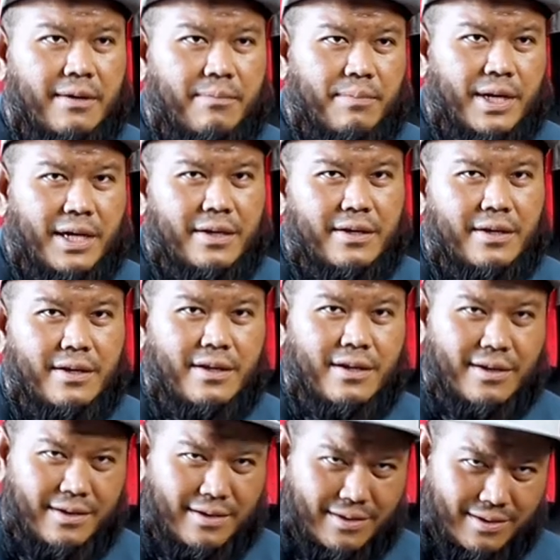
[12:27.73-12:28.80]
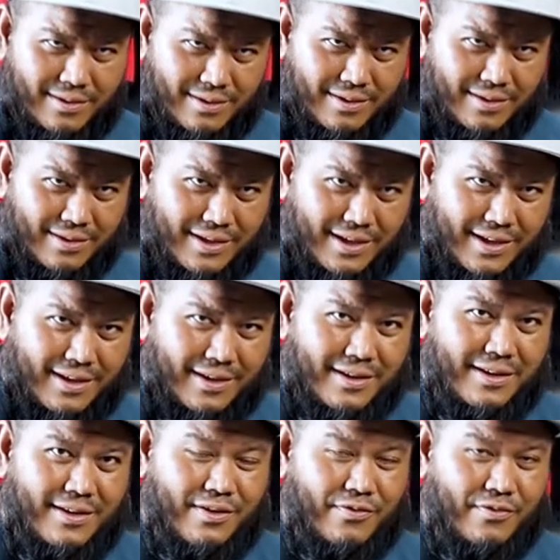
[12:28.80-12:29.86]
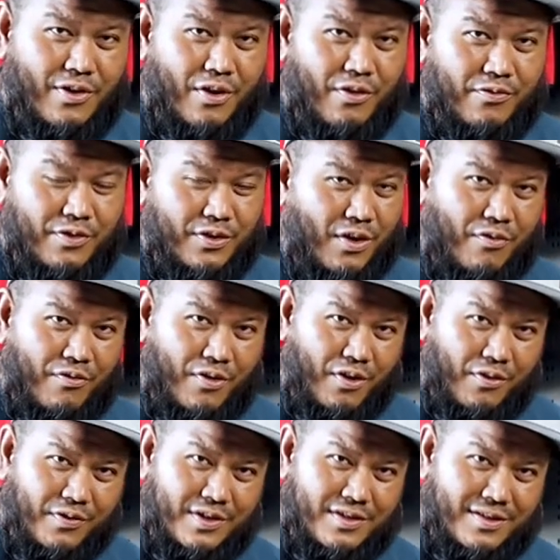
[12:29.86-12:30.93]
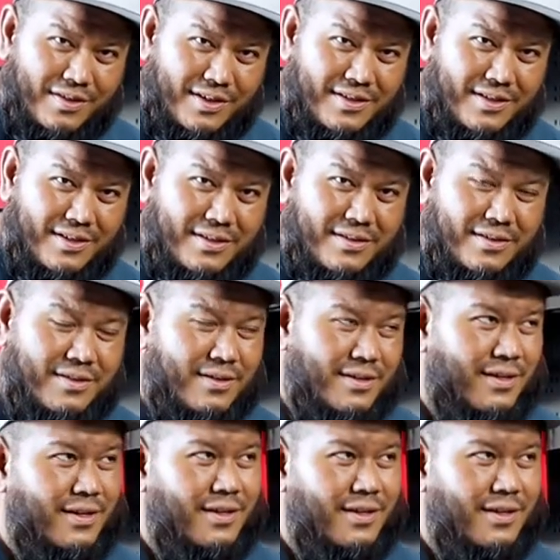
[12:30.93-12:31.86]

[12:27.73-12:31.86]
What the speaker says: But again, for obvious reasons,